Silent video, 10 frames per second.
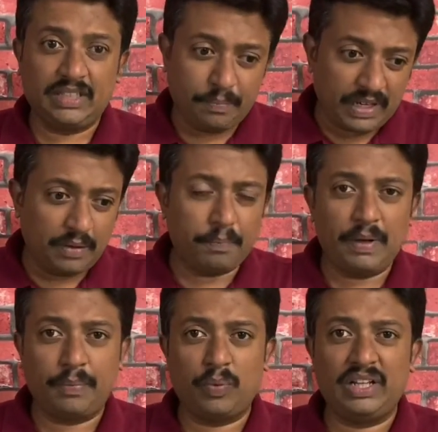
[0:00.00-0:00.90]
They pick up
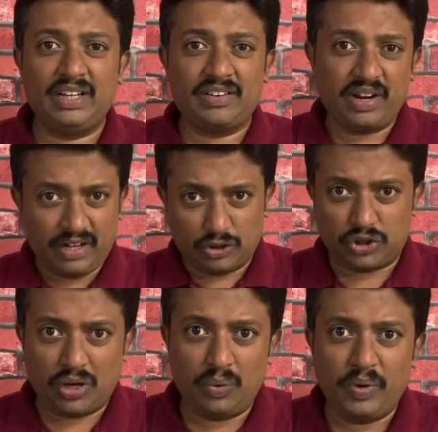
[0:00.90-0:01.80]
paper 1, they try to
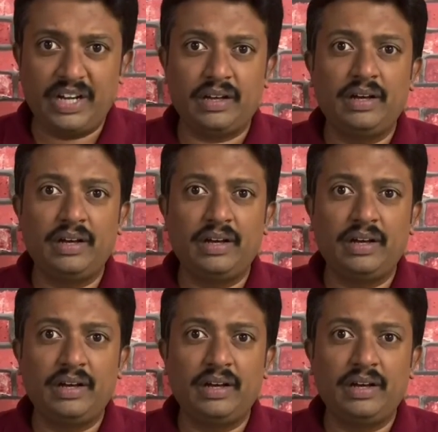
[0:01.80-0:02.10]
solve it,